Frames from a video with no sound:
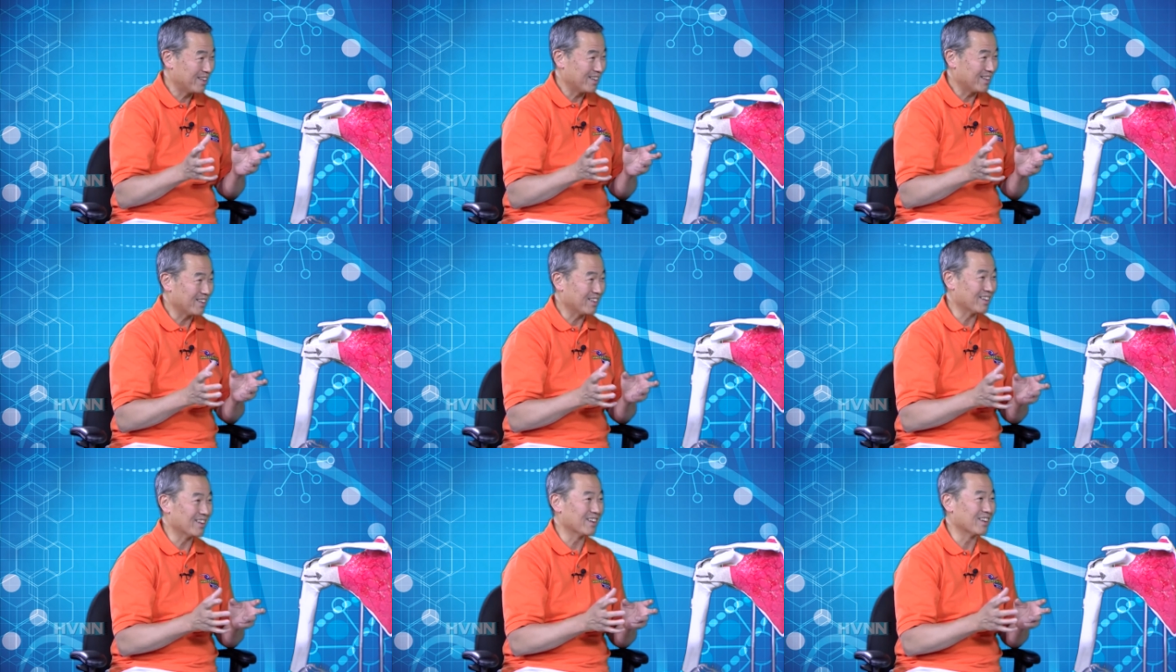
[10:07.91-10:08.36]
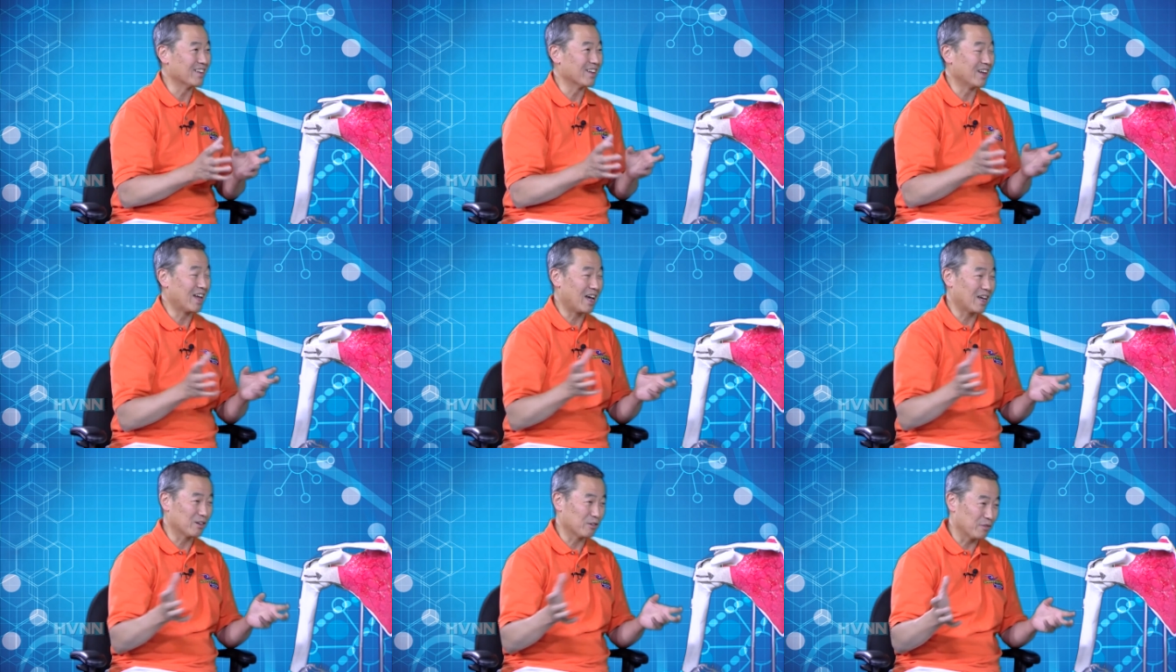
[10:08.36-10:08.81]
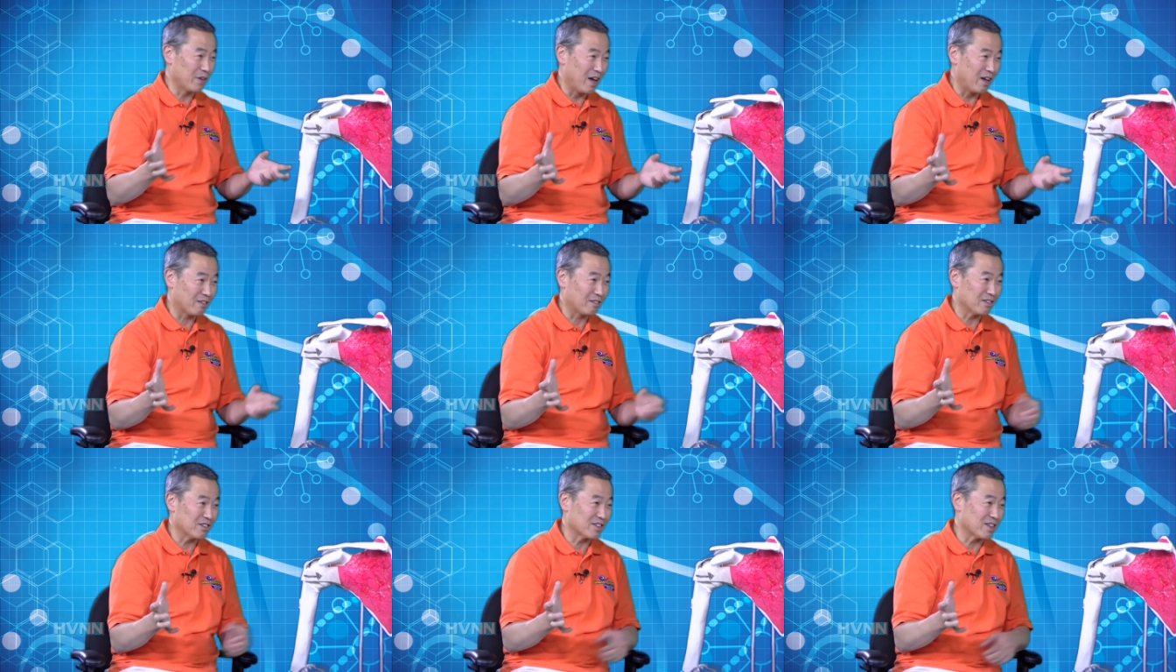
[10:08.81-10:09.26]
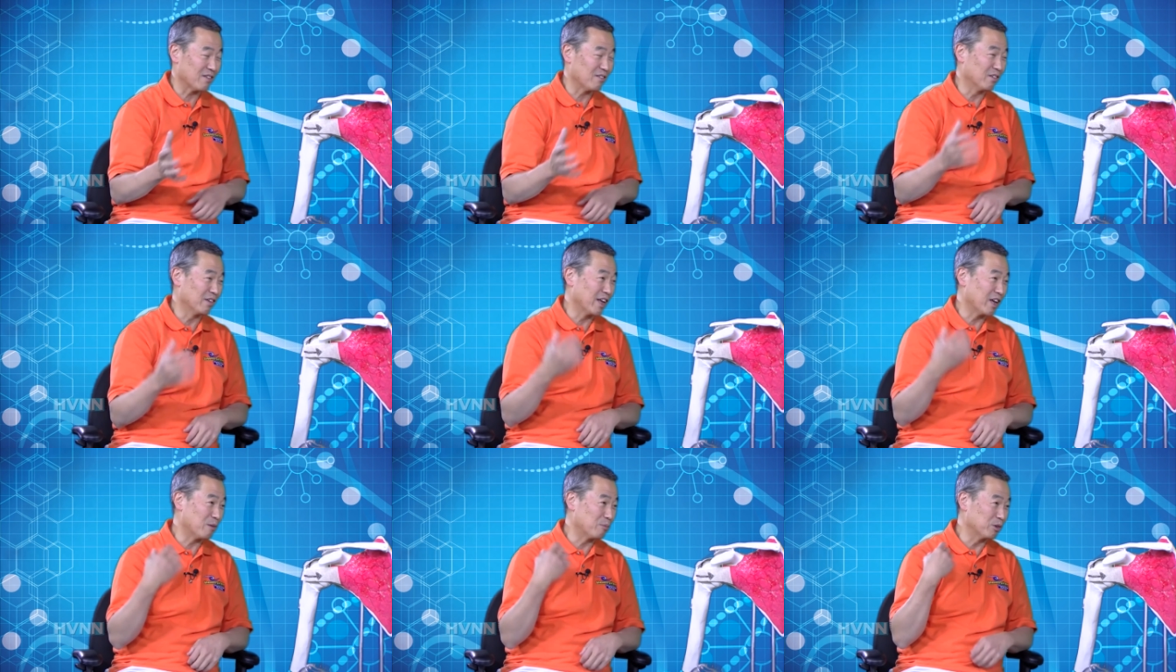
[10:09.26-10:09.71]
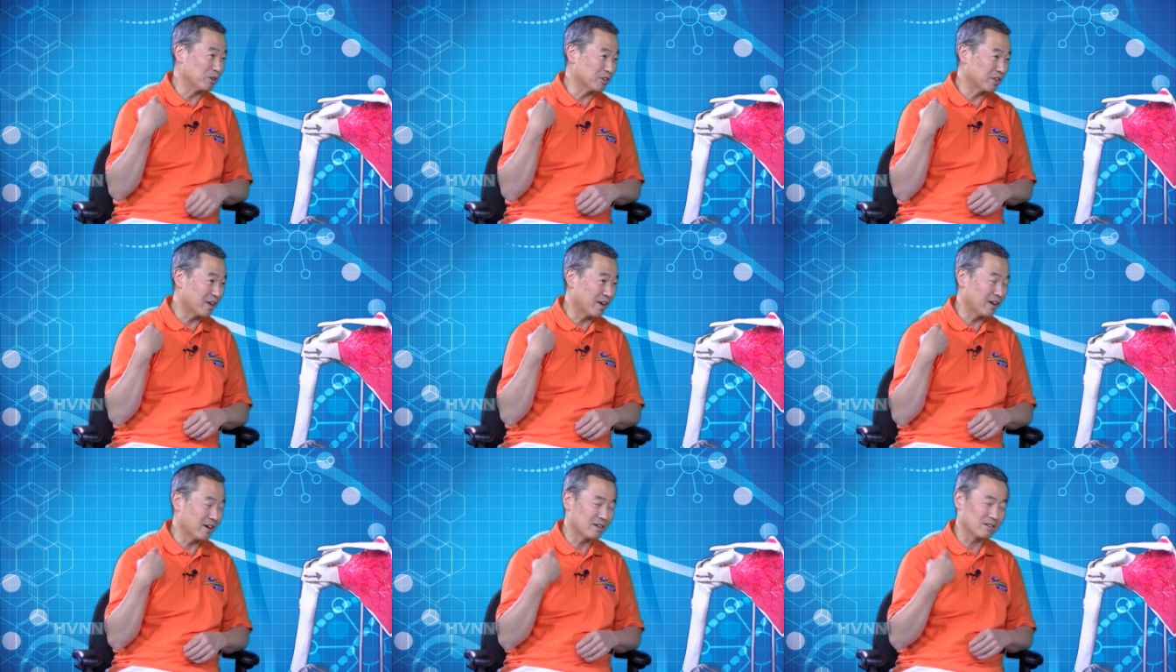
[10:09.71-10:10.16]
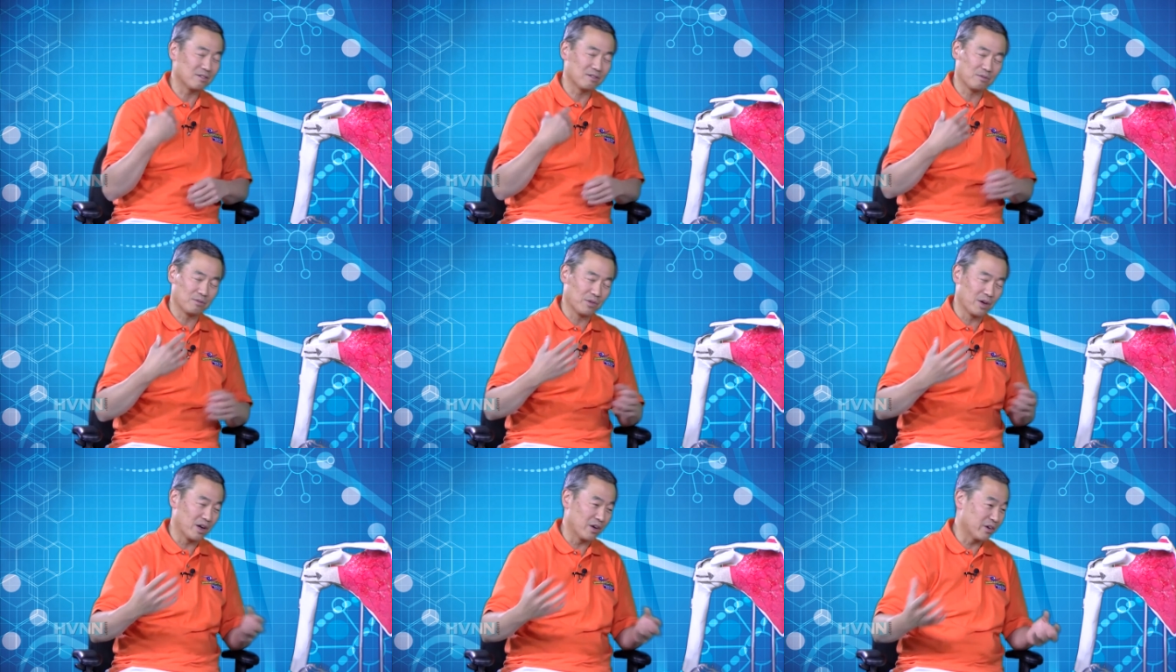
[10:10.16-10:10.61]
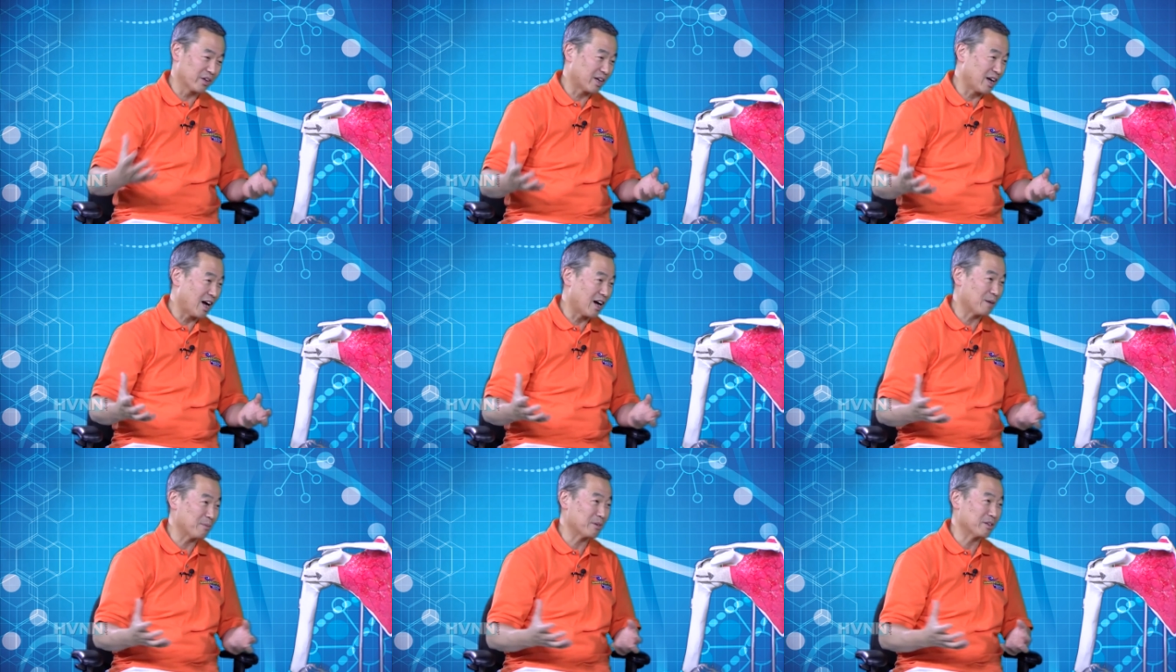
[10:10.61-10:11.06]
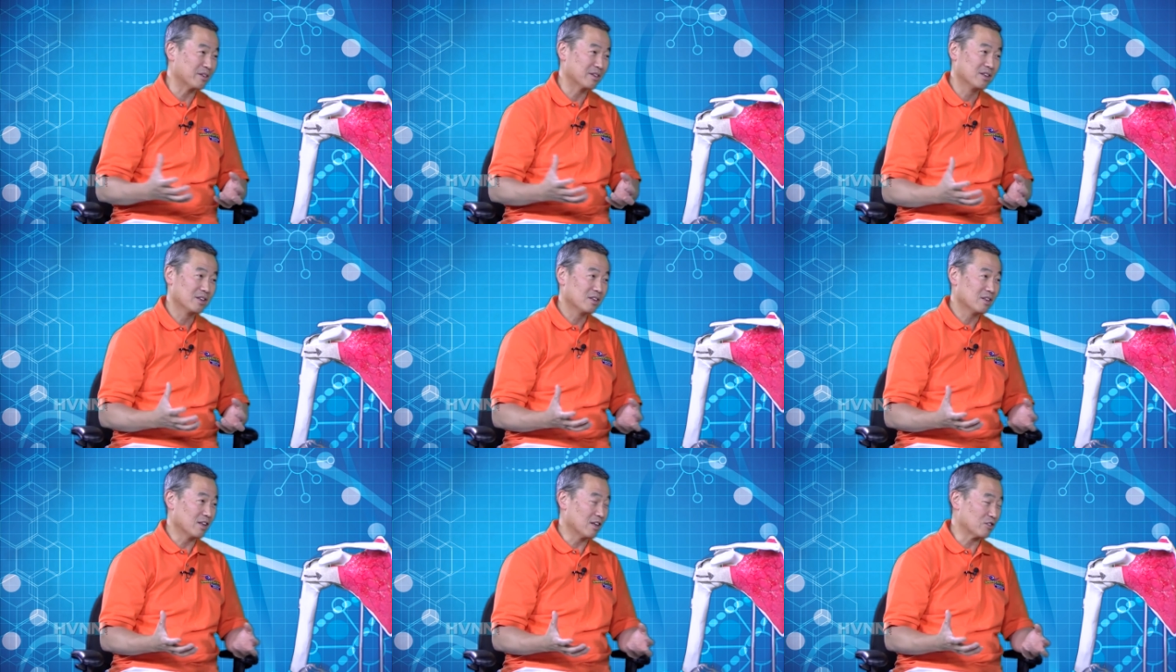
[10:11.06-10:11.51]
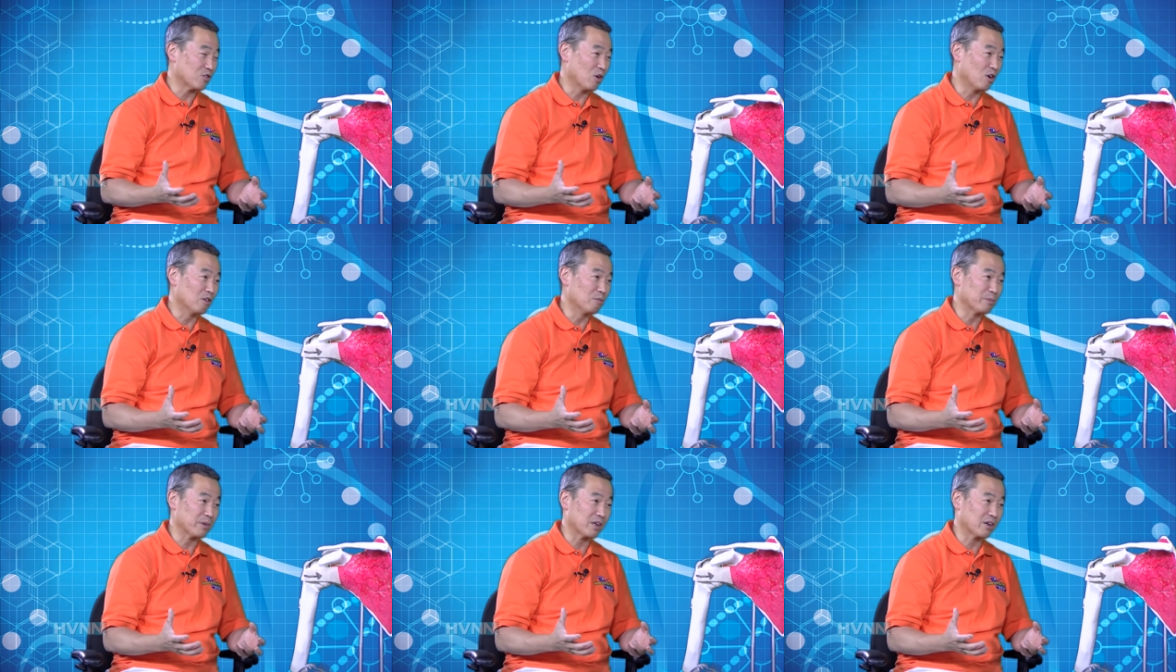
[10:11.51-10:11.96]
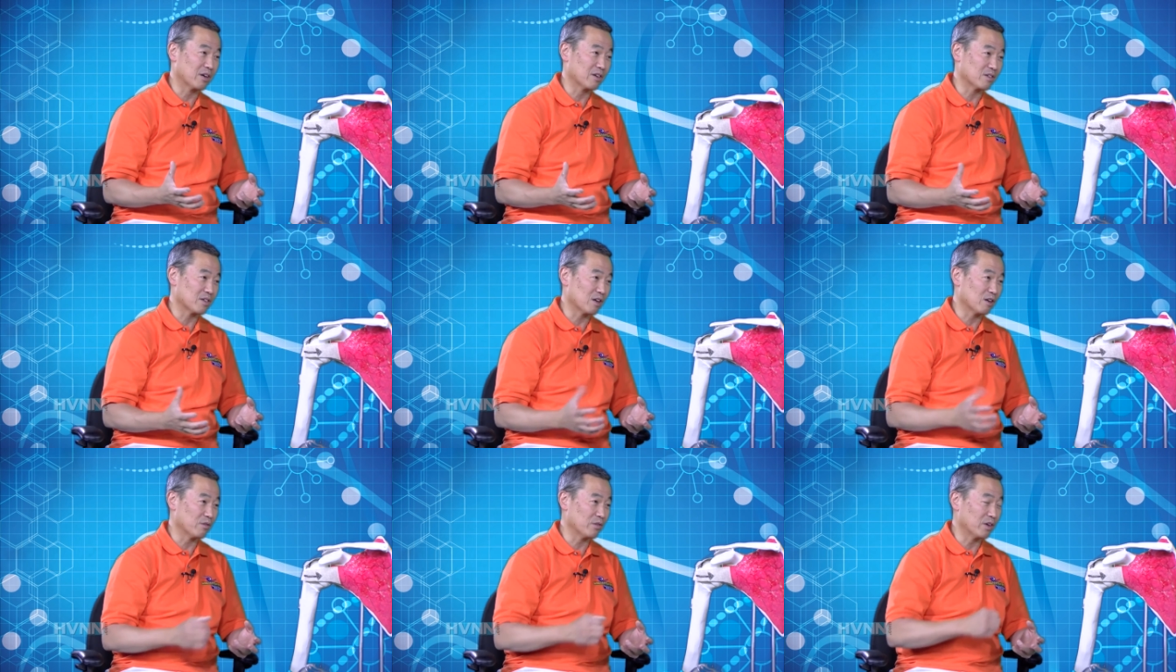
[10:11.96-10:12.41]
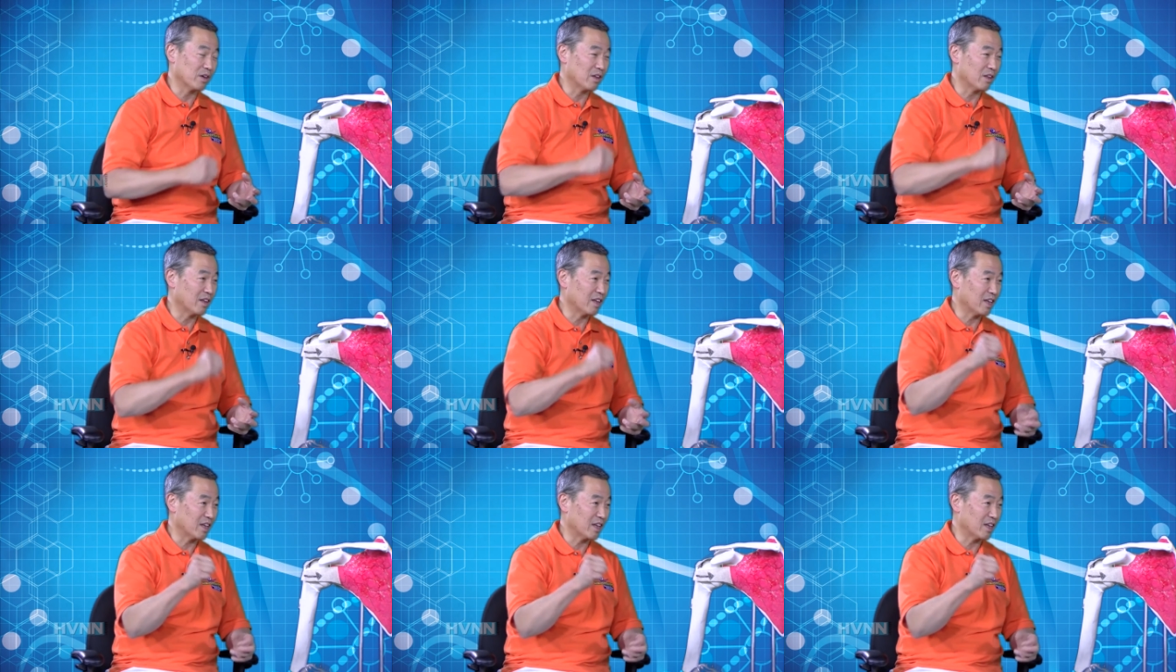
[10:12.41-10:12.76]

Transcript: Yeah. You know, a lot of athletes have labral tear, very common. That's all because of uh, the